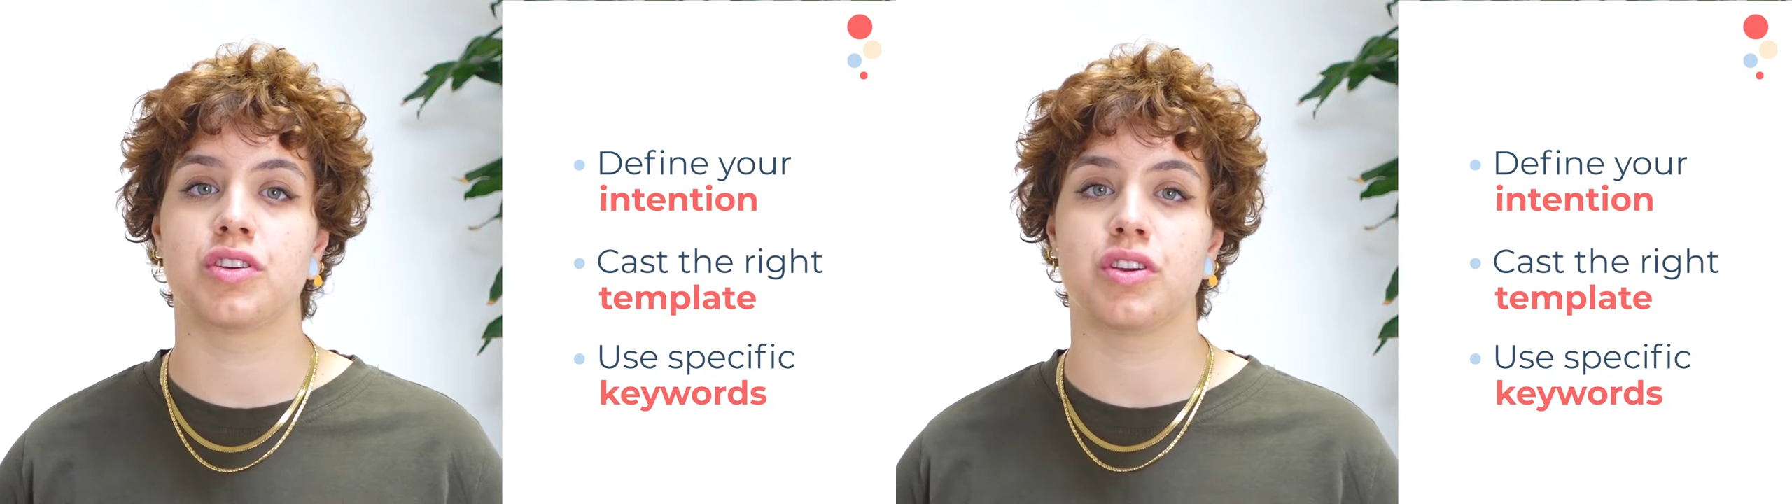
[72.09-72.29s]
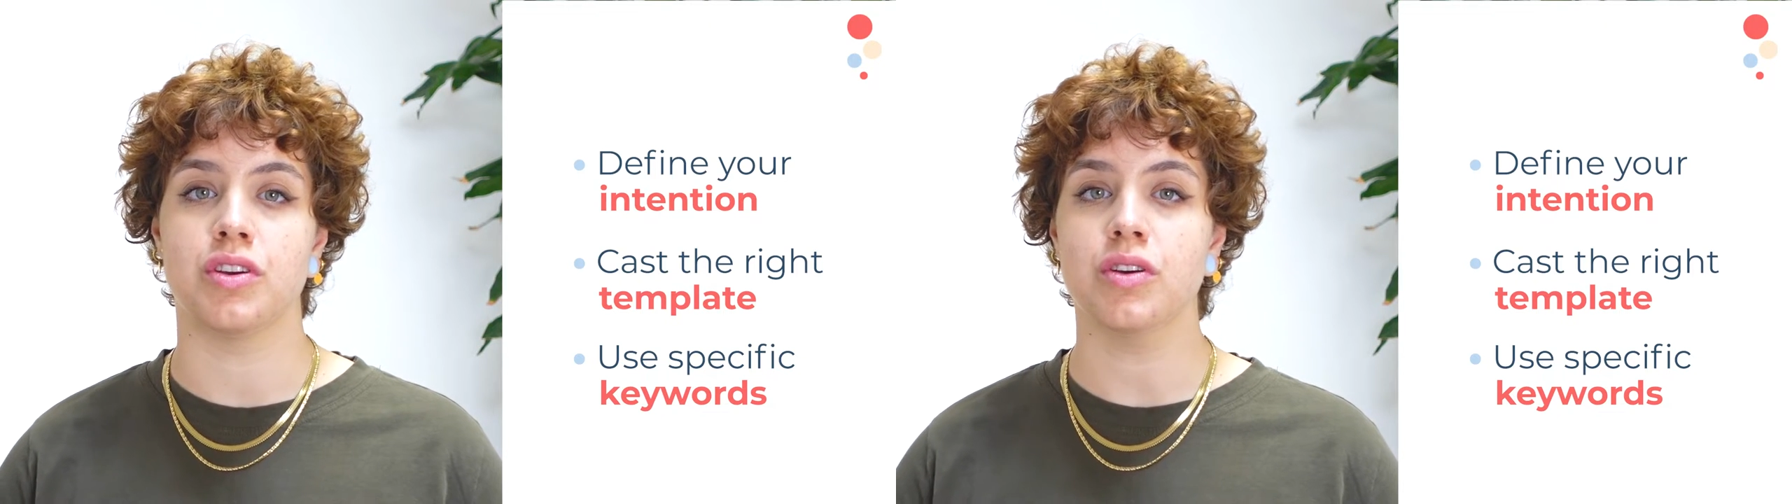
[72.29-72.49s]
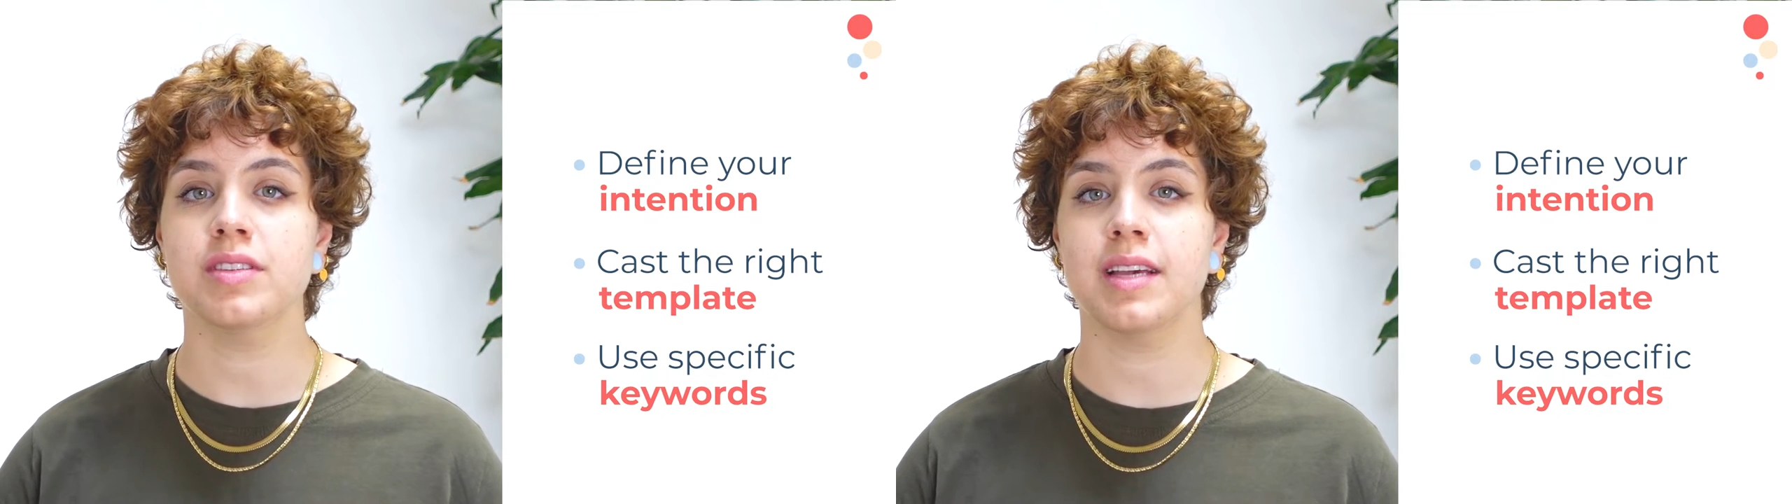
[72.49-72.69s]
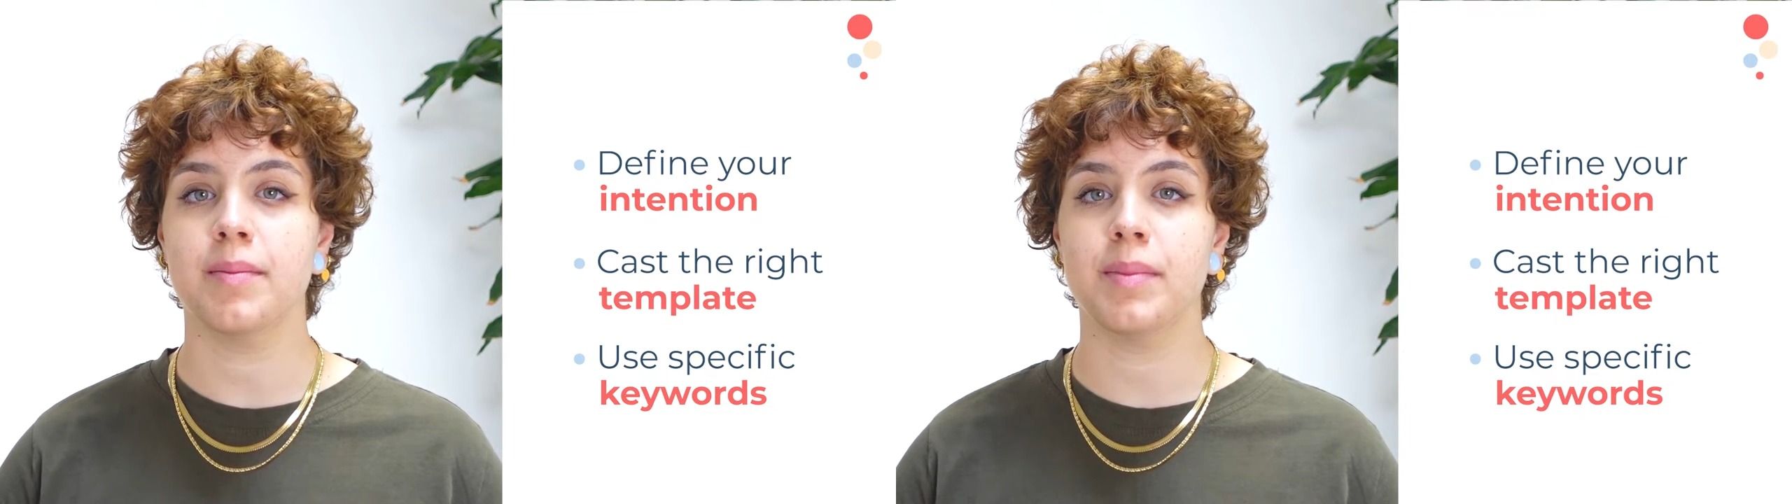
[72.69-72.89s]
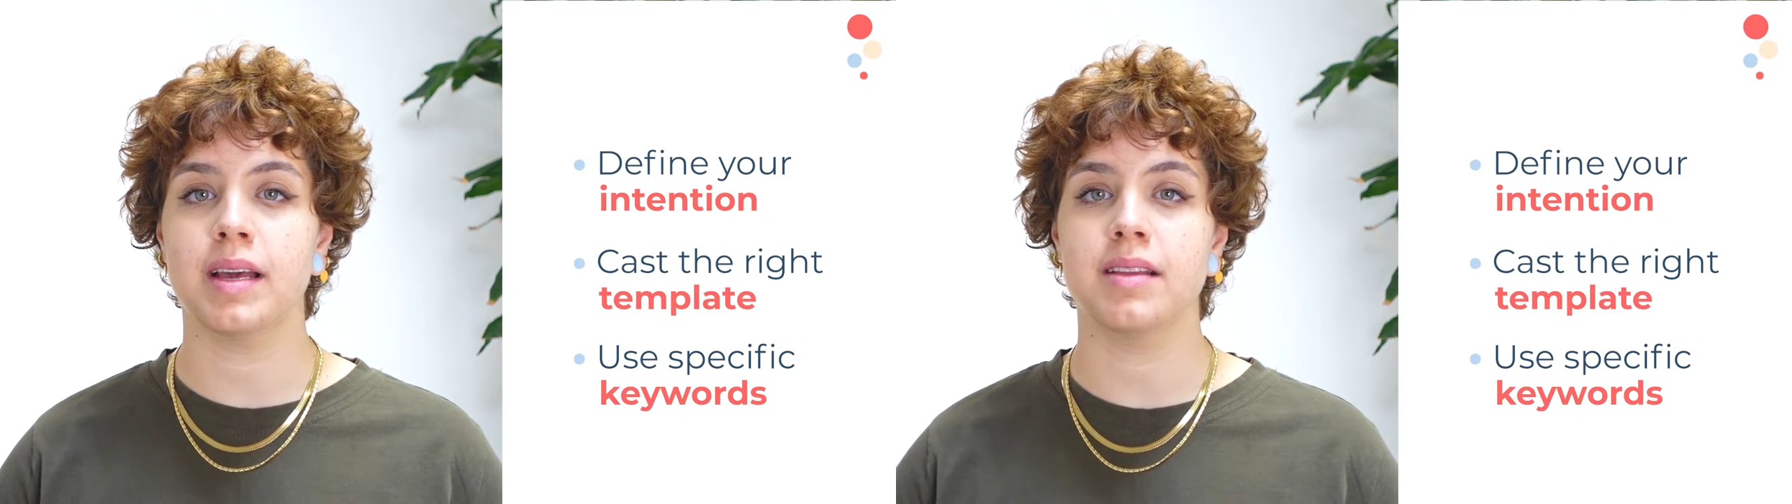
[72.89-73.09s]
your
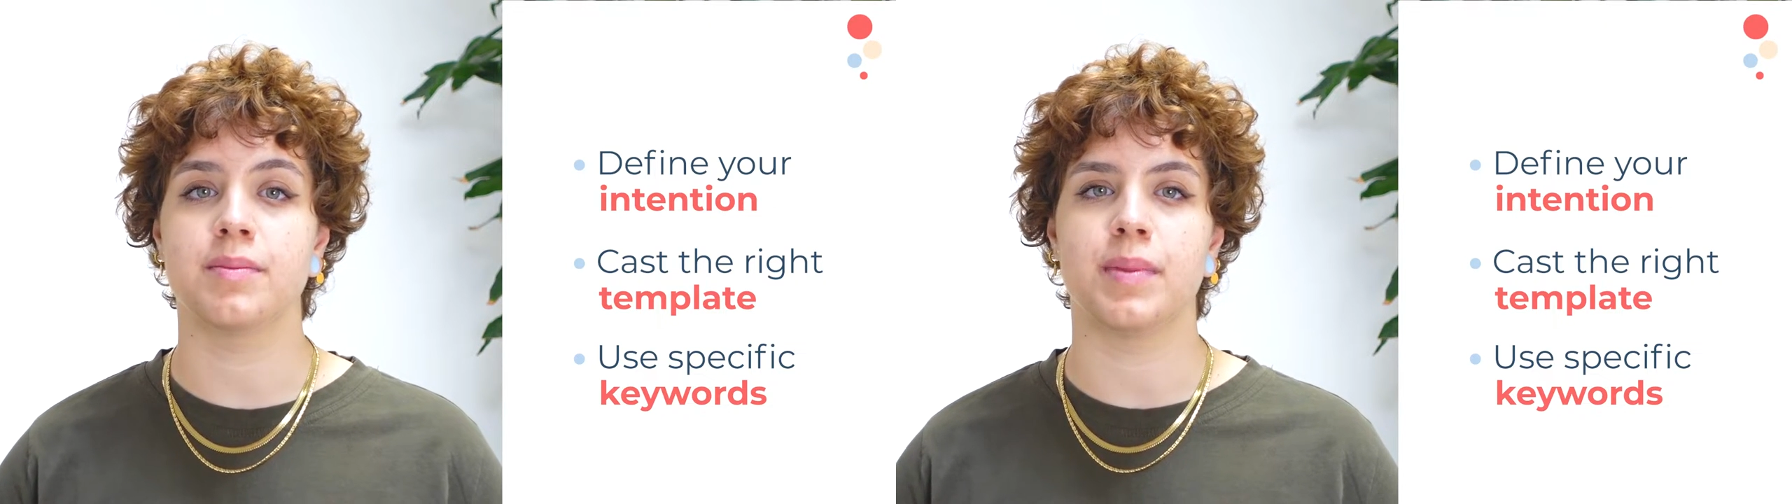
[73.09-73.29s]
template